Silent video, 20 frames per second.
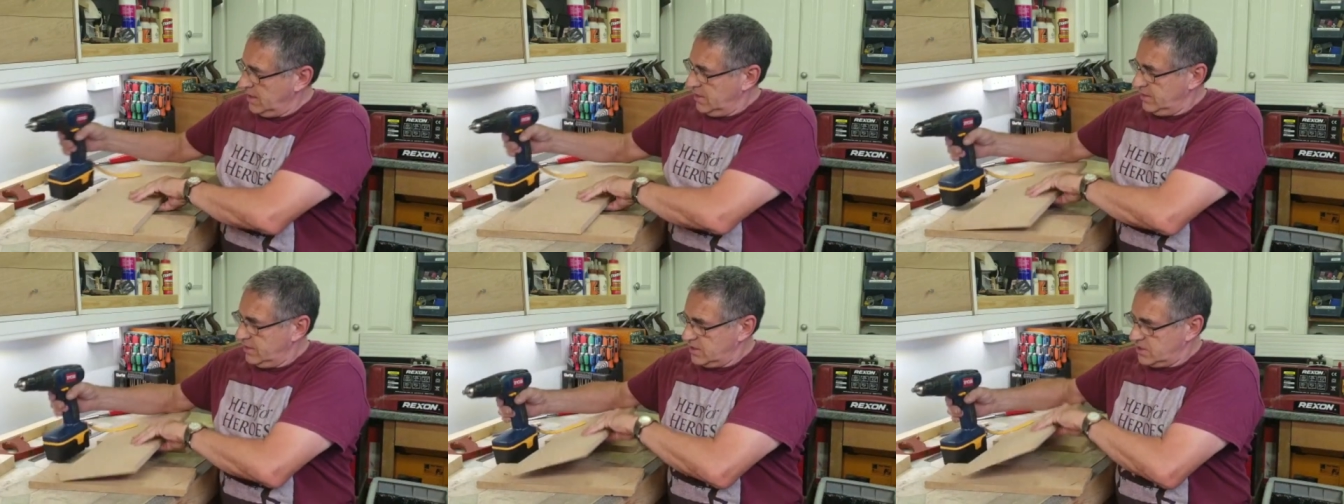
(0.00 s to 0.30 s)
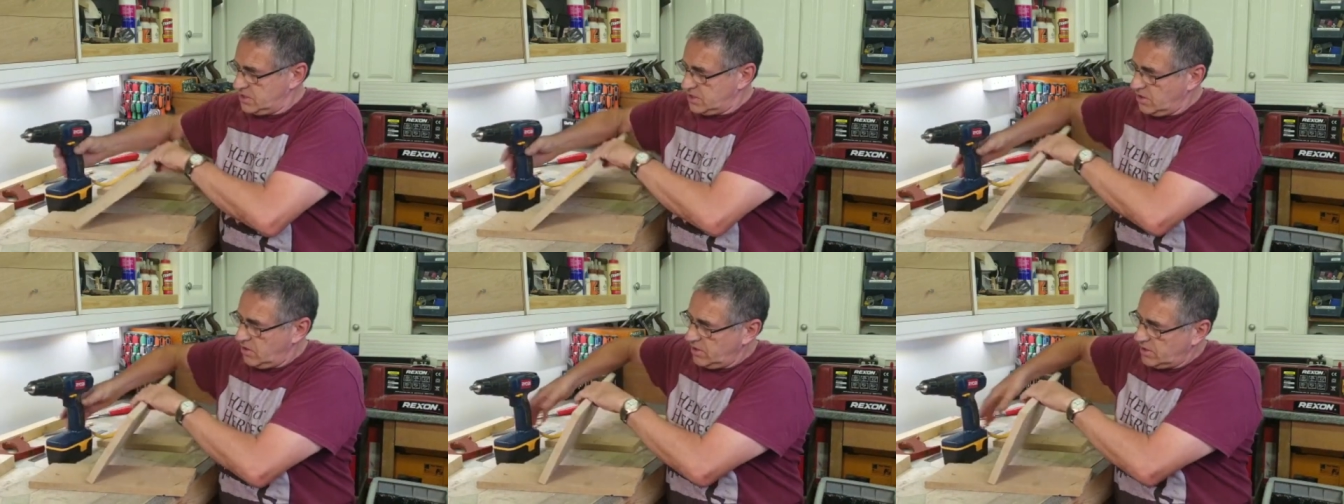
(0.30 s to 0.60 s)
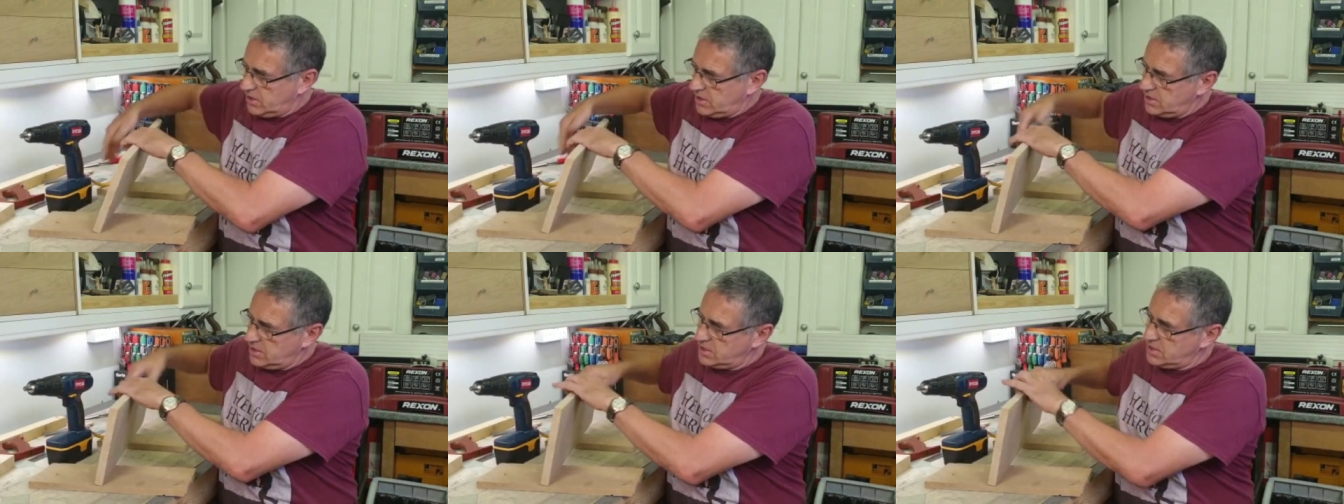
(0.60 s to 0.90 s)
the side
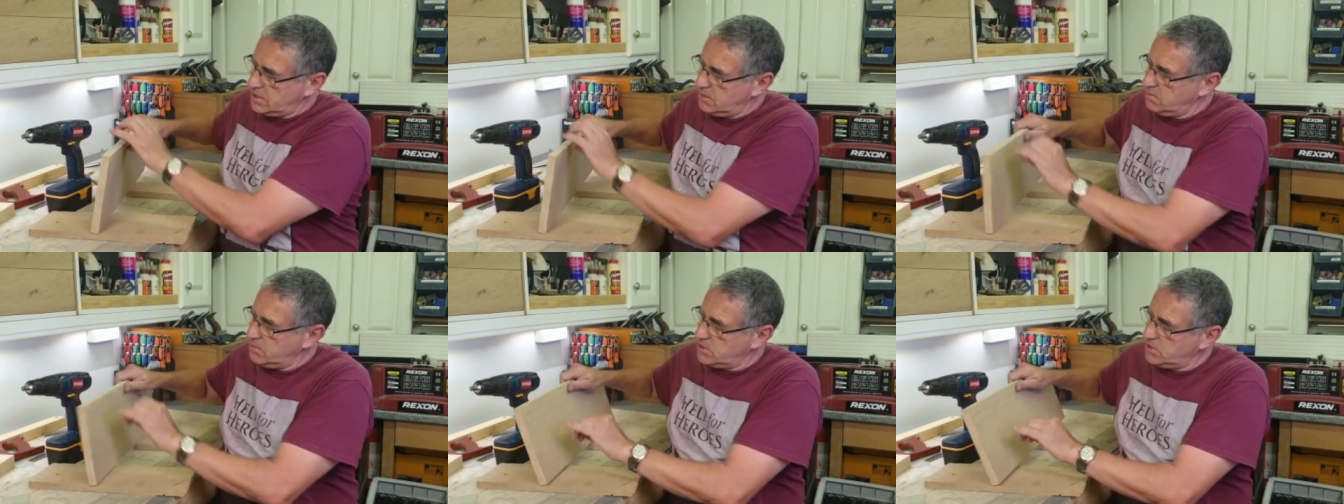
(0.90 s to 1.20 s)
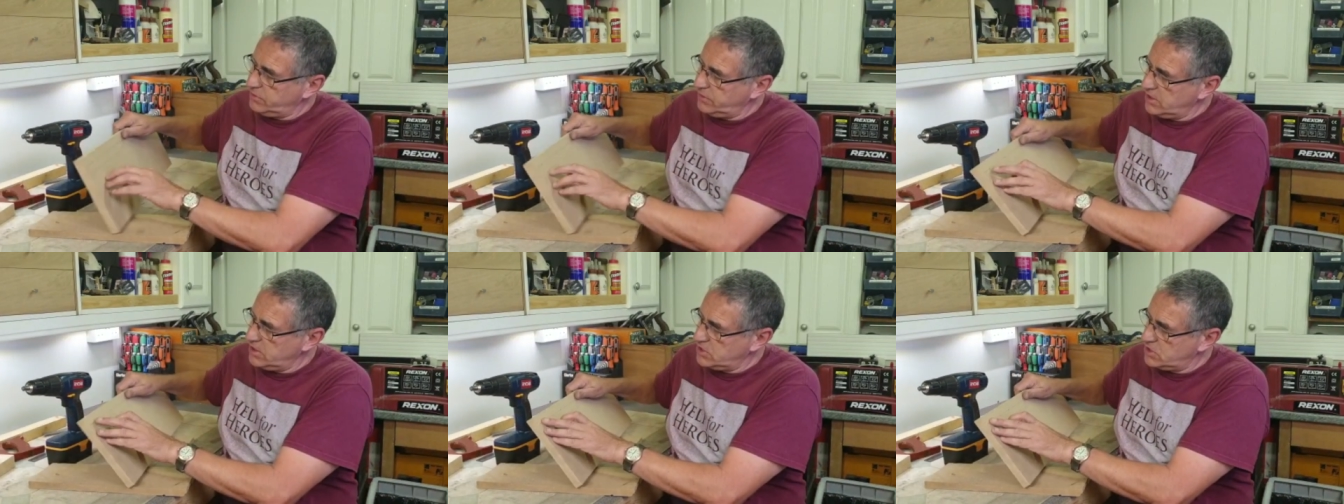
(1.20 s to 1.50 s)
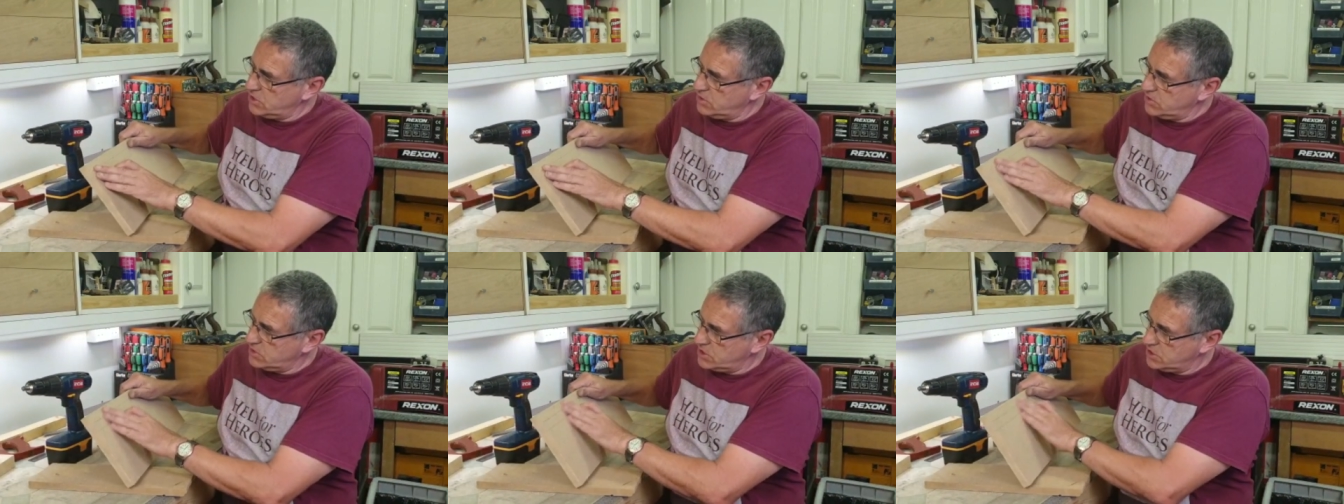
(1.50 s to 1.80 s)
that the timber's fitting
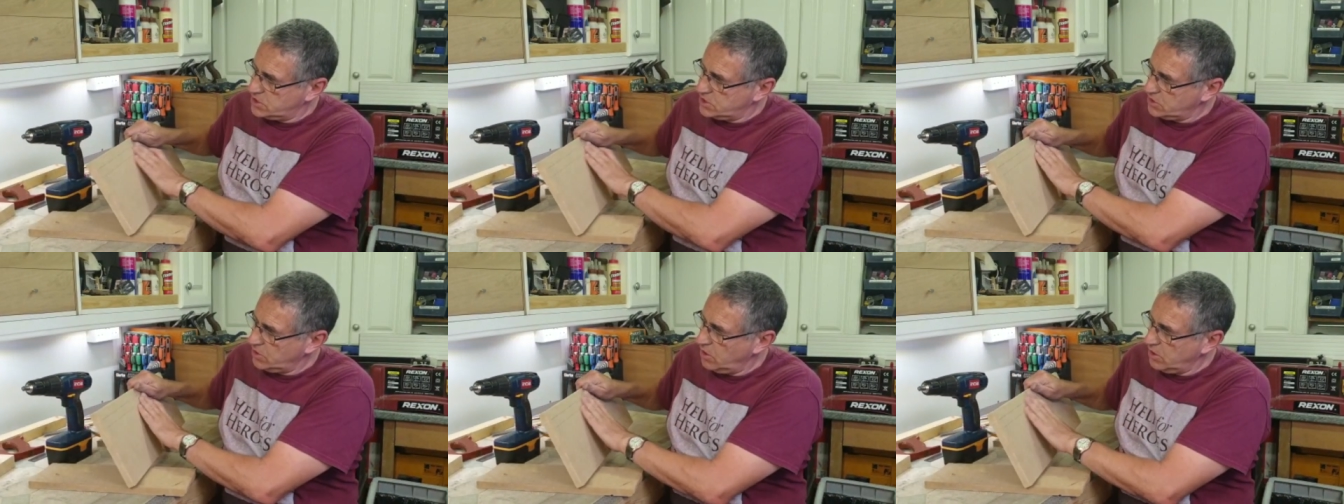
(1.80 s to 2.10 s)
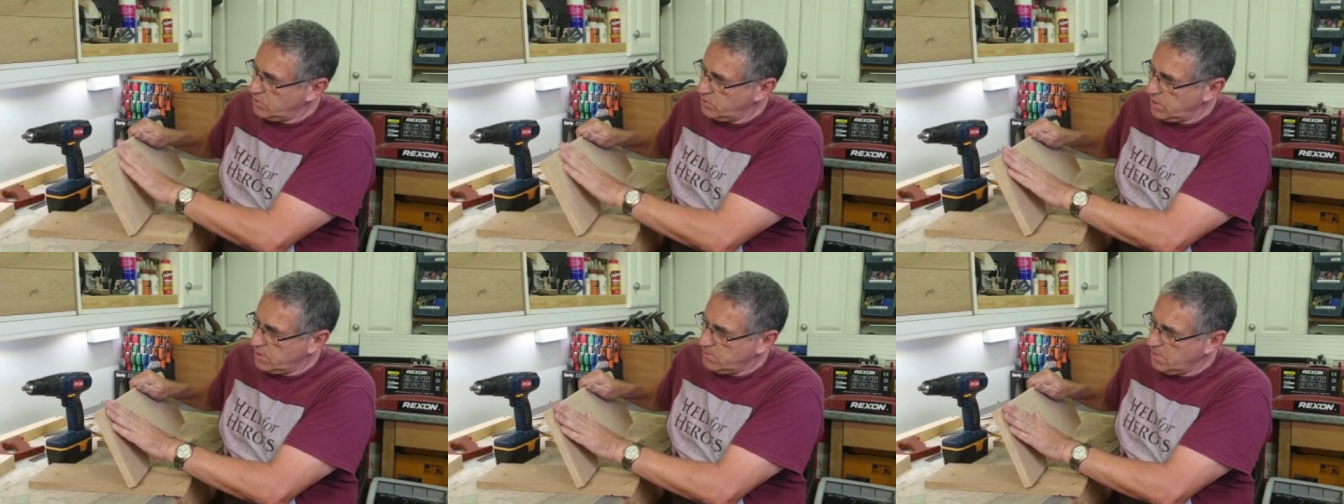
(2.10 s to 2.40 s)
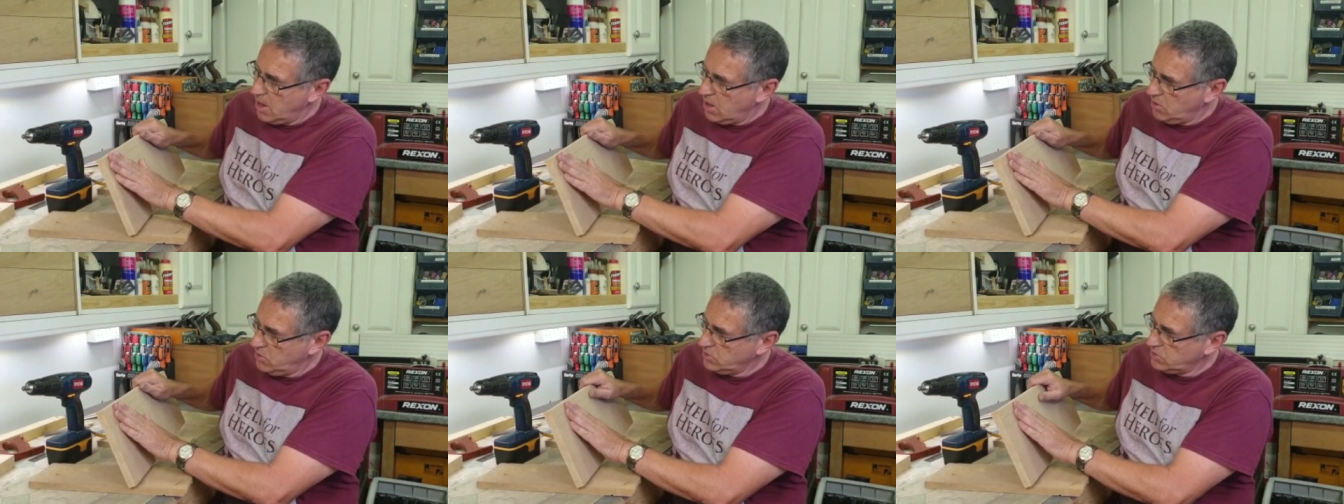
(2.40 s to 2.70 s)
to is the side we
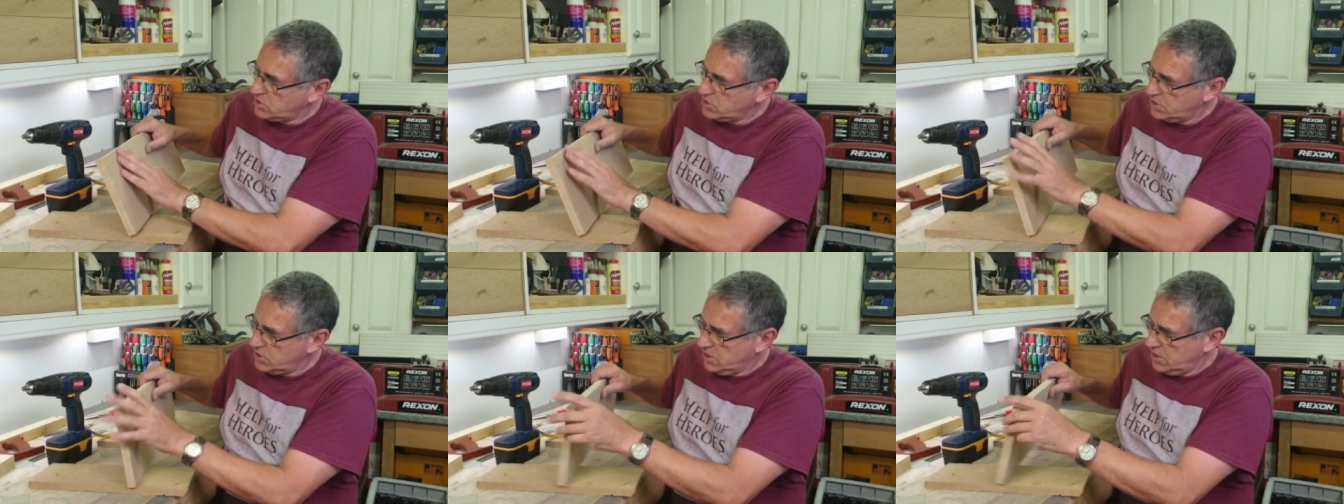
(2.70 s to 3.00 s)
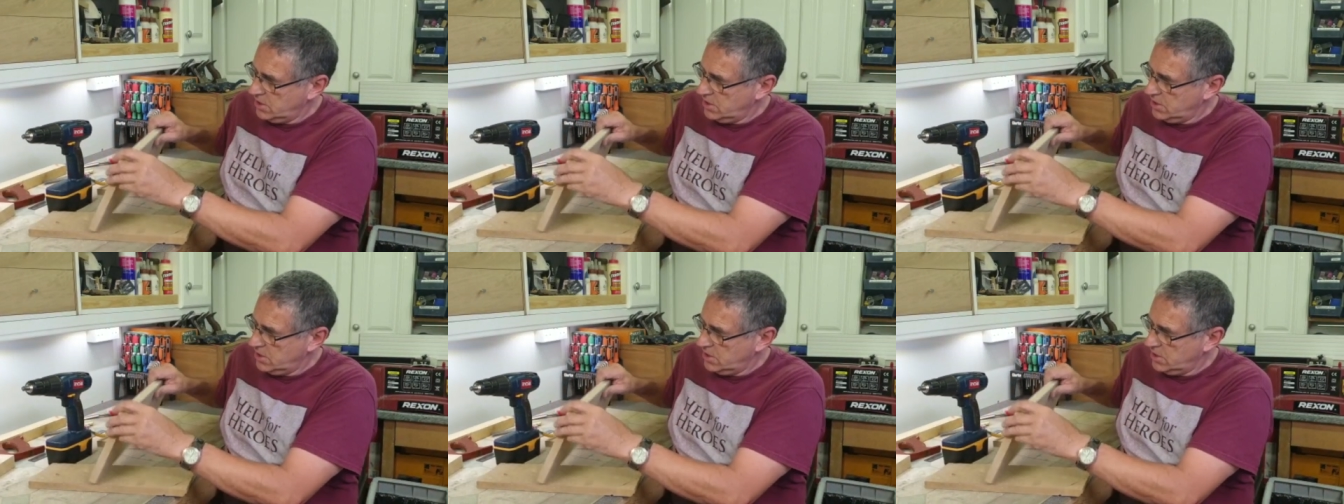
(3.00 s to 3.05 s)
marked.